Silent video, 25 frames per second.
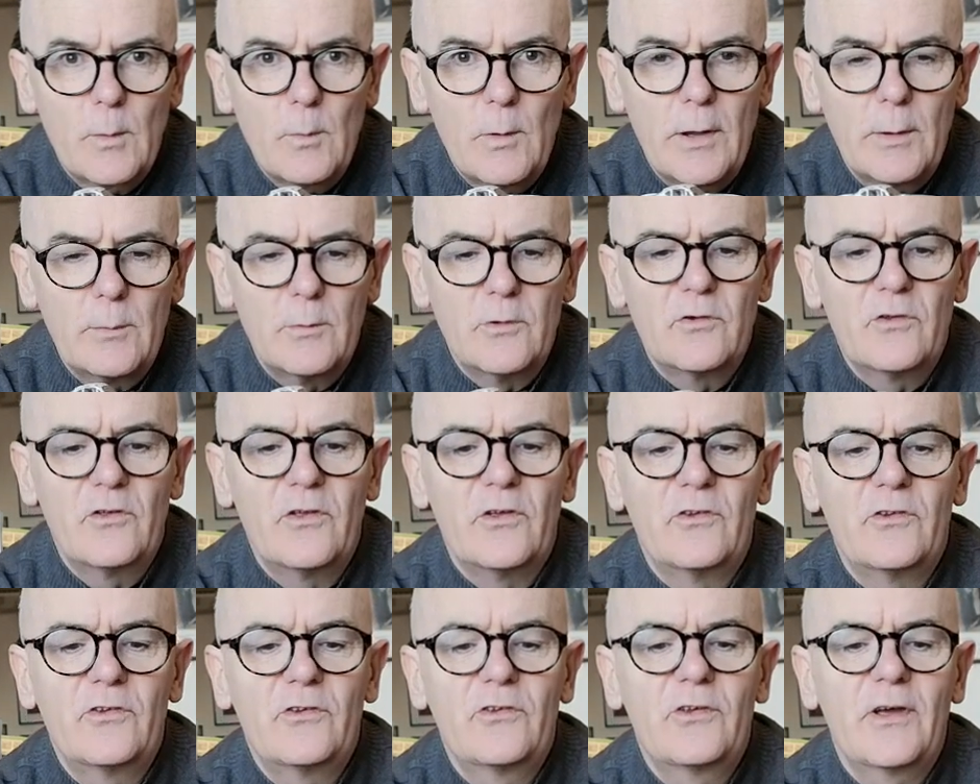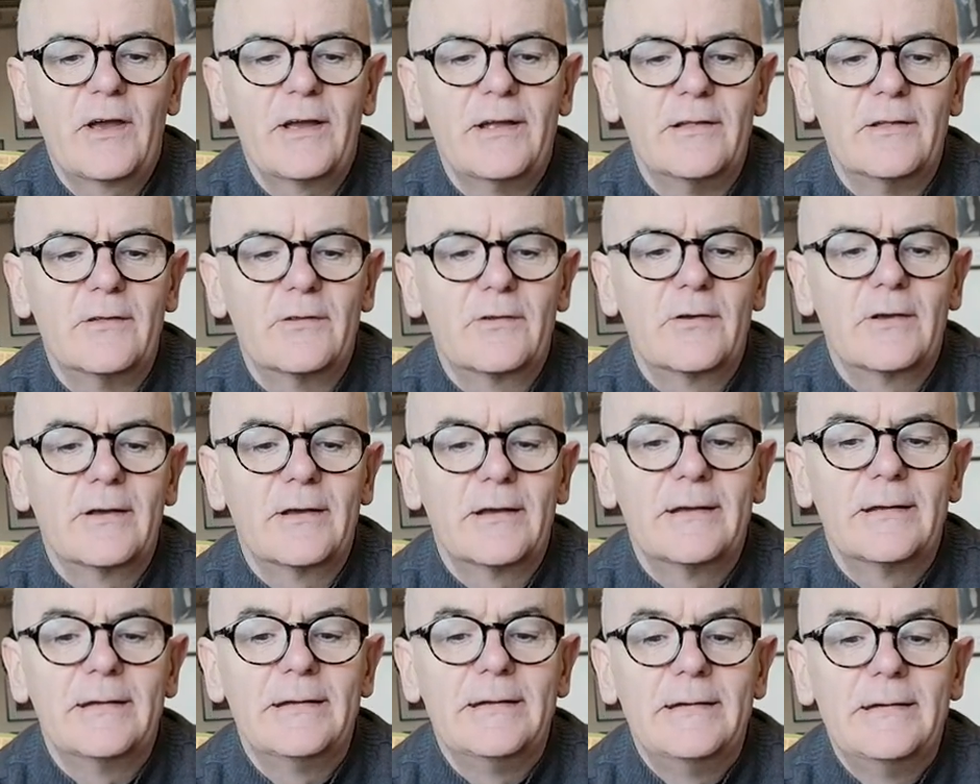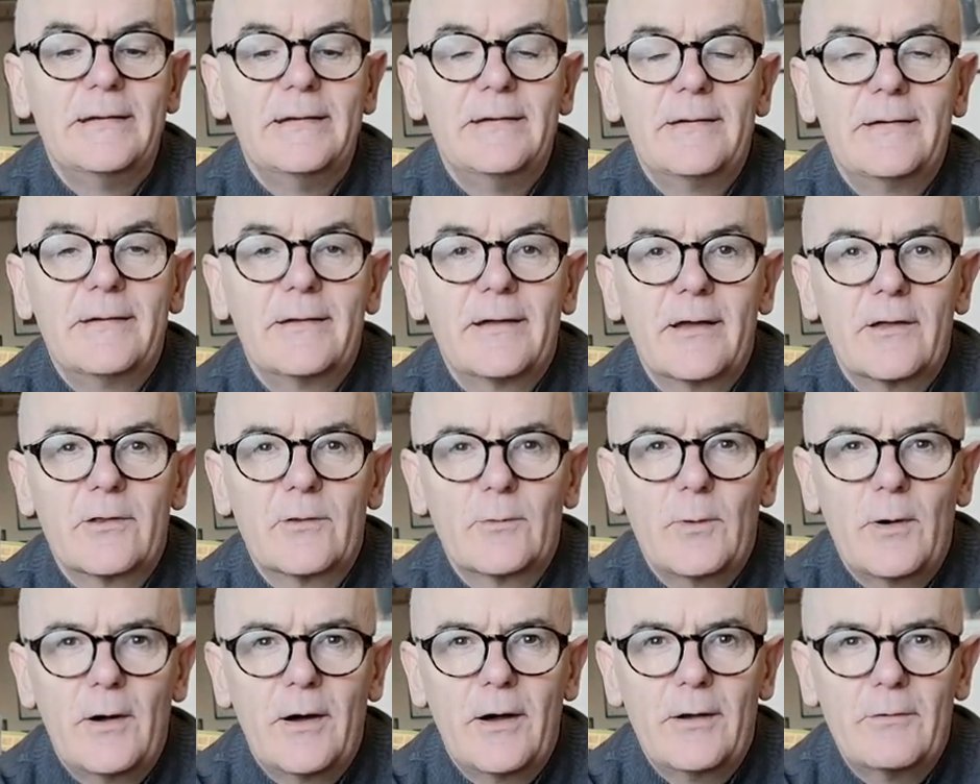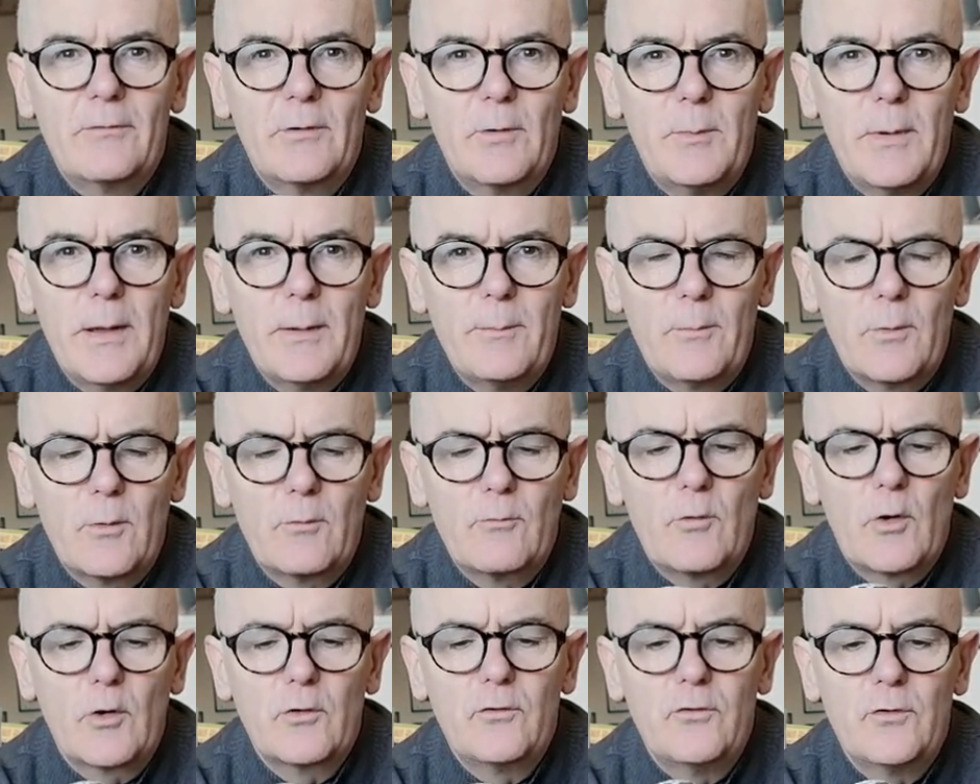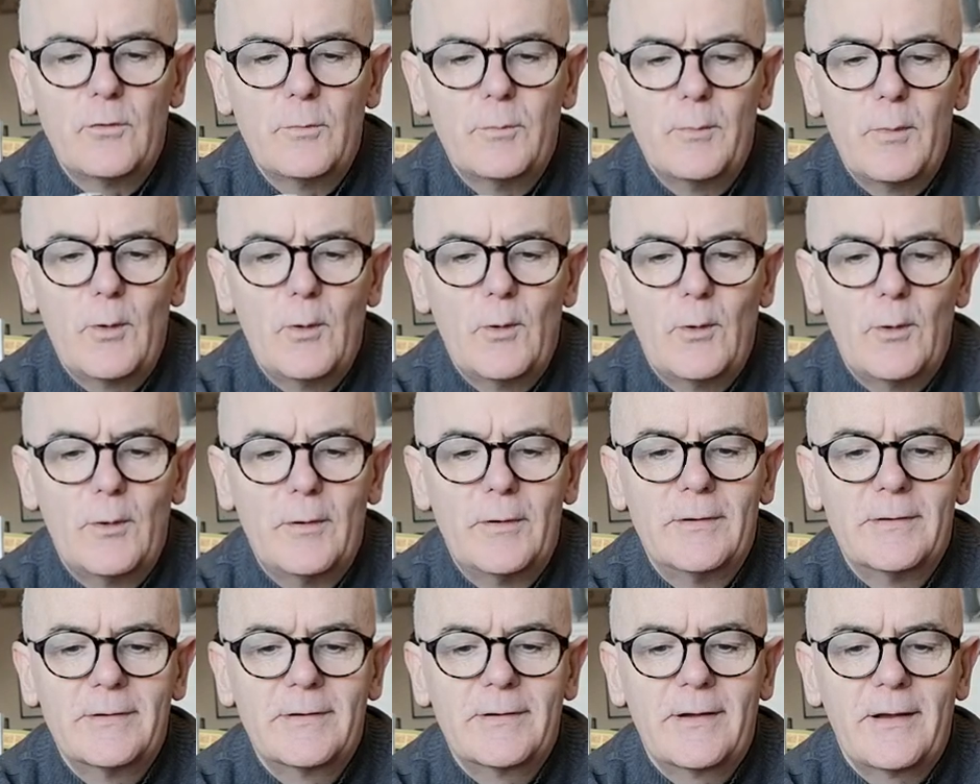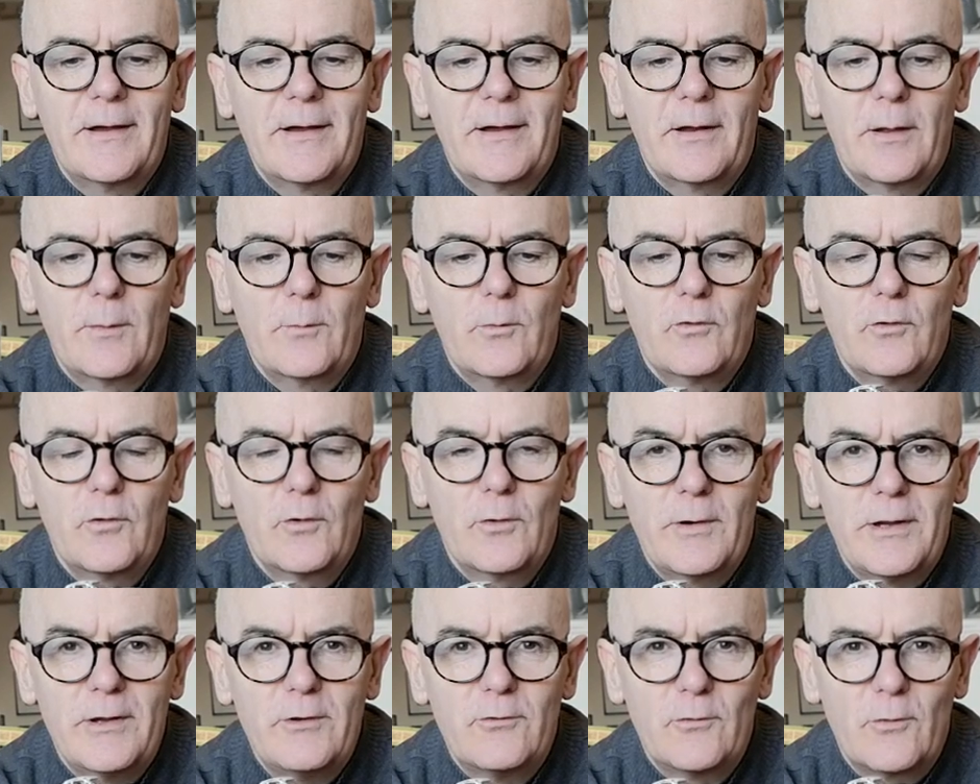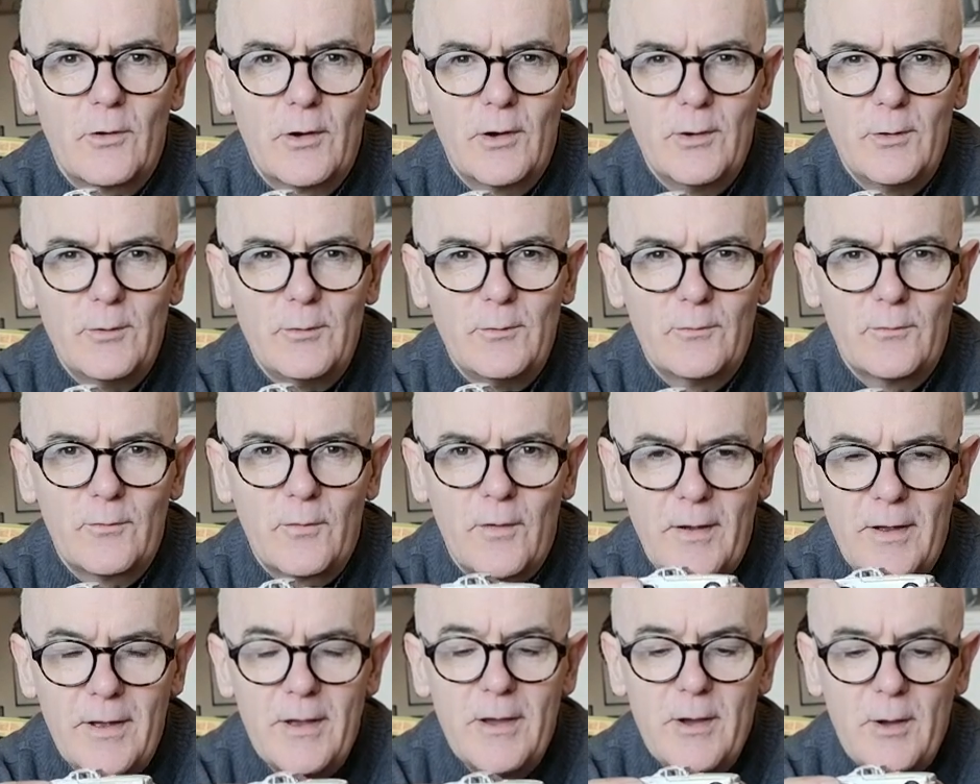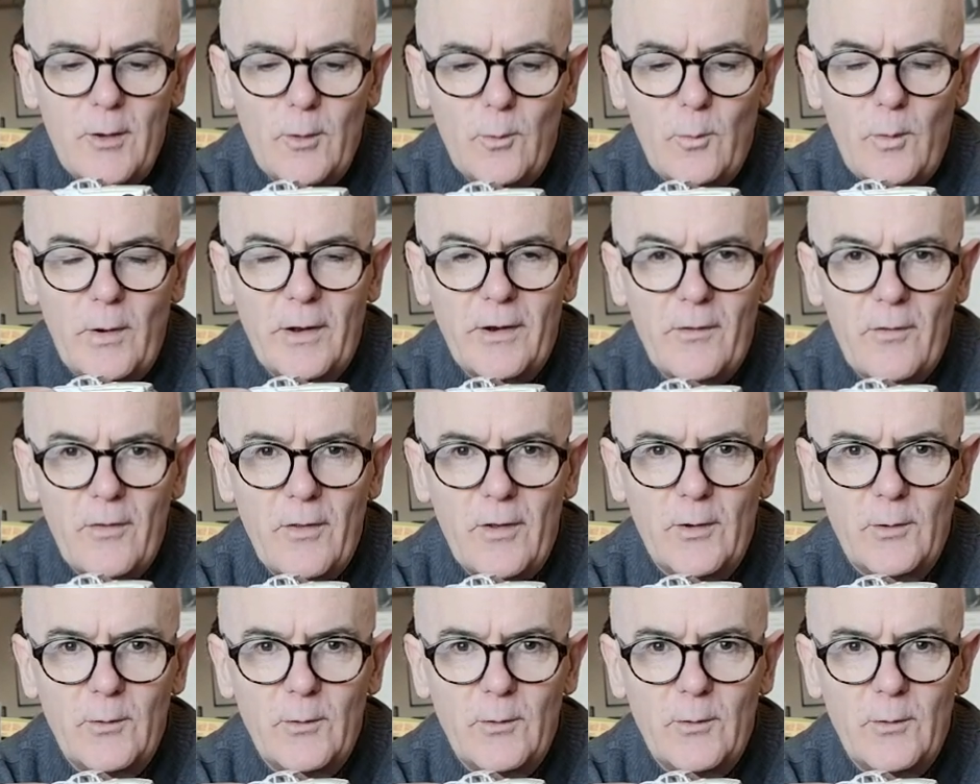Well, it was the Saint. That's what I remember, Roger Moore, and I'm sure he drove one of